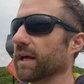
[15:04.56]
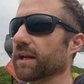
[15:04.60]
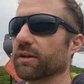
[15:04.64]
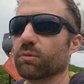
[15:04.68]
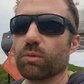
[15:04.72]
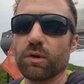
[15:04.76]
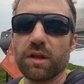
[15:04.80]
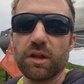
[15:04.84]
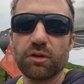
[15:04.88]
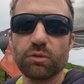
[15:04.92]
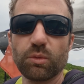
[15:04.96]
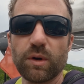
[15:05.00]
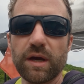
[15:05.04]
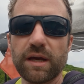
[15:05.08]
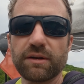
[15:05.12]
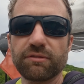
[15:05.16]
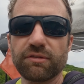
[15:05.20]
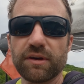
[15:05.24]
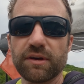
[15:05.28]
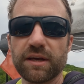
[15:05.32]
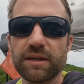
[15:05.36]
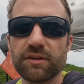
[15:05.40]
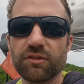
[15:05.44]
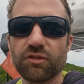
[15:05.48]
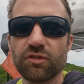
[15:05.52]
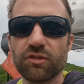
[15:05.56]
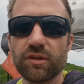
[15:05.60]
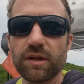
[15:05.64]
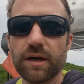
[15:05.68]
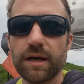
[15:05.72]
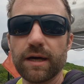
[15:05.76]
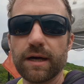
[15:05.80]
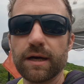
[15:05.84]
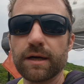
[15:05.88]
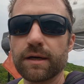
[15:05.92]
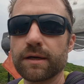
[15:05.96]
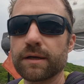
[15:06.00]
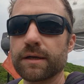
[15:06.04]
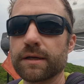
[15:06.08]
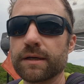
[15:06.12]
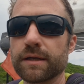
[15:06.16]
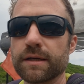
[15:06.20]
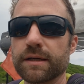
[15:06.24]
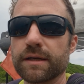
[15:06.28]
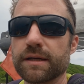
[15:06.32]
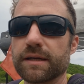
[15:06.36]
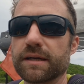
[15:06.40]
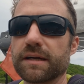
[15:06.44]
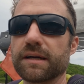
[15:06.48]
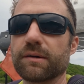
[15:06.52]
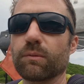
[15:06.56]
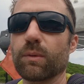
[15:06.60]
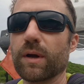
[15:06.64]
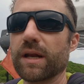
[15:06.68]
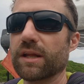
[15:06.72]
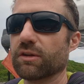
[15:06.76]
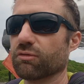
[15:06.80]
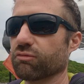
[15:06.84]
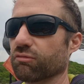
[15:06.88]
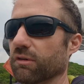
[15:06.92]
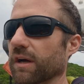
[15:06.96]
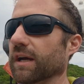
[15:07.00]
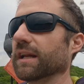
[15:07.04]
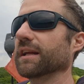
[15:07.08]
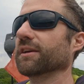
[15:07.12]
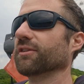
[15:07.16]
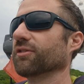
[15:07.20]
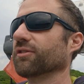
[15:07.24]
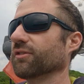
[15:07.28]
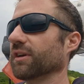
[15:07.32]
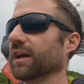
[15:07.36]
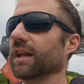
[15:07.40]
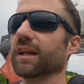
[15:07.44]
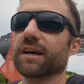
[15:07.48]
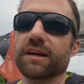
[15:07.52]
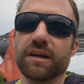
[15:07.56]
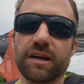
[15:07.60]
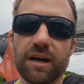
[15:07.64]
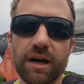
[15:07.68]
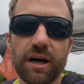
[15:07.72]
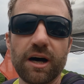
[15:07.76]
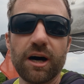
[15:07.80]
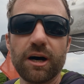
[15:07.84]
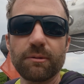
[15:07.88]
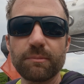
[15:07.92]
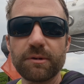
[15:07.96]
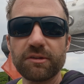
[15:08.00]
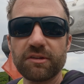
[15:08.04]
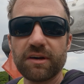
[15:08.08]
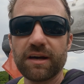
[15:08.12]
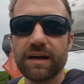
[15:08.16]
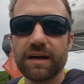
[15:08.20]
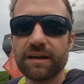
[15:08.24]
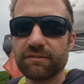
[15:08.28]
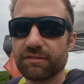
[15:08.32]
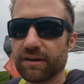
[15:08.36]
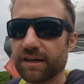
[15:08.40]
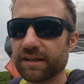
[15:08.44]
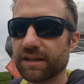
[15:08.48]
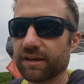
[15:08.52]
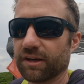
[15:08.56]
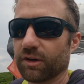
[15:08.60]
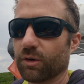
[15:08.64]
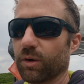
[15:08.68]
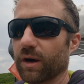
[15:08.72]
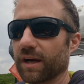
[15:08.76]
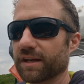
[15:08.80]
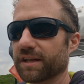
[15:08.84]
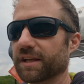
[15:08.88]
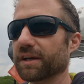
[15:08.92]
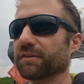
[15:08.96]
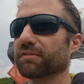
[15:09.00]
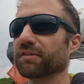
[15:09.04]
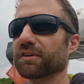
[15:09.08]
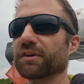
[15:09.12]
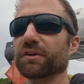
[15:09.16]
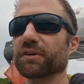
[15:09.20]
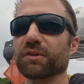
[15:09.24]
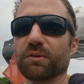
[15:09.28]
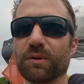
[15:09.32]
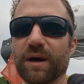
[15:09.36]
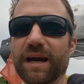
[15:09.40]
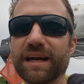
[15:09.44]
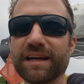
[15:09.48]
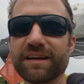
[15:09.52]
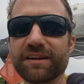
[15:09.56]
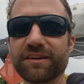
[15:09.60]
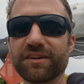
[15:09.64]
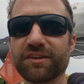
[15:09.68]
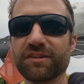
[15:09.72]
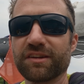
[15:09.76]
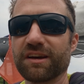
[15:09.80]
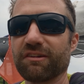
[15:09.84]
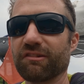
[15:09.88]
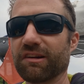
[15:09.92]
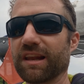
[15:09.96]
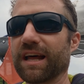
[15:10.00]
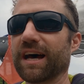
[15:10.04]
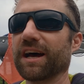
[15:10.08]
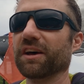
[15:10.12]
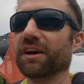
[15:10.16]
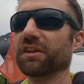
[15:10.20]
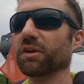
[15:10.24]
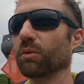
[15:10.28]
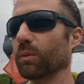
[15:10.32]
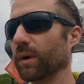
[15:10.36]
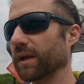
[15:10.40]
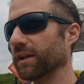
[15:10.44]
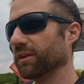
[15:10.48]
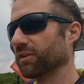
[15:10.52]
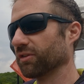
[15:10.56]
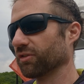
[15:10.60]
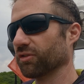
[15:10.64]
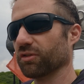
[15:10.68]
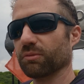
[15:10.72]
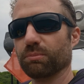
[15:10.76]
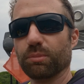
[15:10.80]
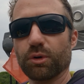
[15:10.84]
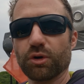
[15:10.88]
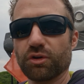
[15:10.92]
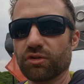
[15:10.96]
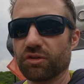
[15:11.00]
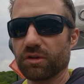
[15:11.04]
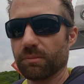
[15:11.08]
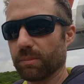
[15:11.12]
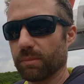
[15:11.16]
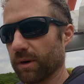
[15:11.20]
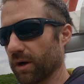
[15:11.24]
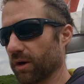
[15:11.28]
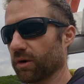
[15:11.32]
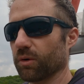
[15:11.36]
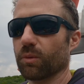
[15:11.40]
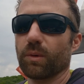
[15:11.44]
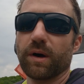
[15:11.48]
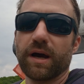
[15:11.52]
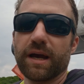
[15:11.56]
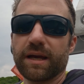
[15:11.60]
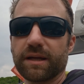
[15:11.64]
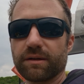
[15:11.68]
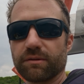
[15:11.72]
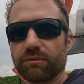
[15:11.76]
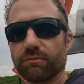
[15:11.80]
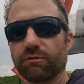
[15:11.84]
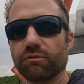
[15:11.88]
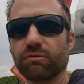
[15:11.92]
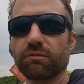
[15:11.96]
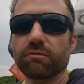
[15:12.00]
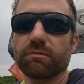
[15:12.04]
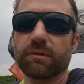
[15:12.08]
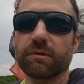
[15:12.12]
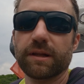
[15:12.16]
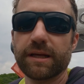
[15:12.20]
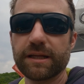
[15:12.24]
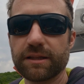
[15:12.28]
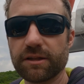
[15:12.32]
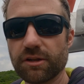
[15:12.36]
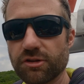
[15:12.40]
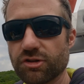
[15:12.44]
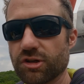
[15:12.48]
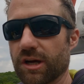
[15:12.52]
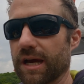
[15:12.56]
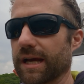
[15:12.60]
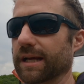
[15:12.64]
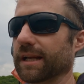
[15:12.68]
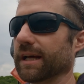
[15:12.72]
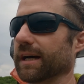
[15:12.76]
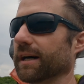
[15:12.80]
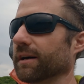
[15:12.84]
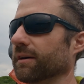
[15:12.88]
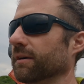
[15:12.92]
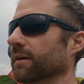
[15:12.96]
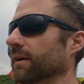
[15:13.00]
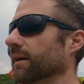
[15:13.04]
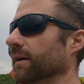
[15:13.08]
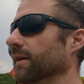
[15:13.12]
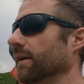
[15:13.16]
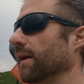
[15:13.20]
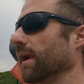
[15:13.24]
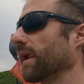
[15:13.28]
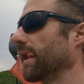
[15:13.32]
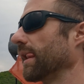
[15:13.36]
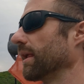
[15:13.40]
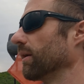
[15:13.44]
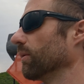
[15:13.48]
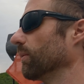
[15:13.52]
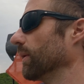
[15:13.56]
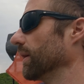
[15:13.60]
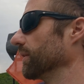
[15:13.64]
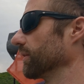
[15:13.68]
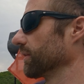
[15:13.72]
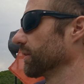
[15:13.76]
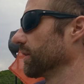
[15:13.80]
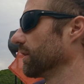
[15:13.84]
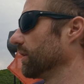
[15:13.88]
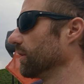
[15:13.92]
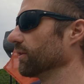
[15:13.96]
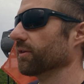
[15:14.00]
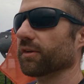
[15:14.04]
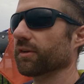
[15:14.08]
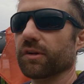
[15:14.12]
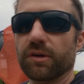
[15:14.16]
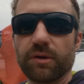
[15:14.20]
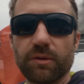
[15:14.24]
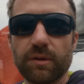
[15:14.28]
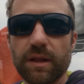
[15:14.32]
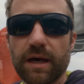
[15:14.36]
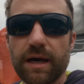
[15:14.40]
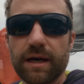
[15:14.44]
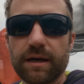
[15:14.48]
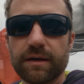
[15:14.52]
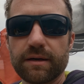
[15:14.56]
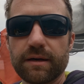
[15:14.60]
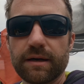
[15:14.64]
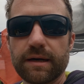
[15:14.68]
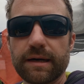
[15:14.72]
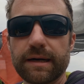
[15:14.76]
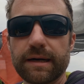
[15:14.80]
it's one of those weird things that when it's really still and calm, I find it quite difficult to anchor because I rely on the wind to sort of push the boat away and lead the chain out, where they can't do that.